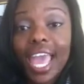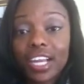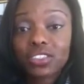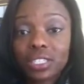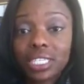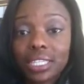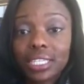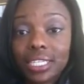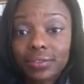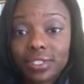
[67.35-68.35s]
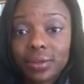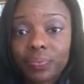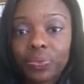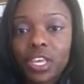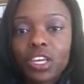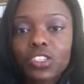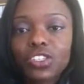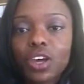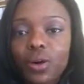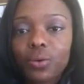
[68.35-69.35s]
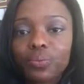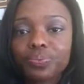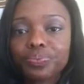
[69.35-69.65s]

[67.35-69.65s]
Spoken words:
actually leaves. So,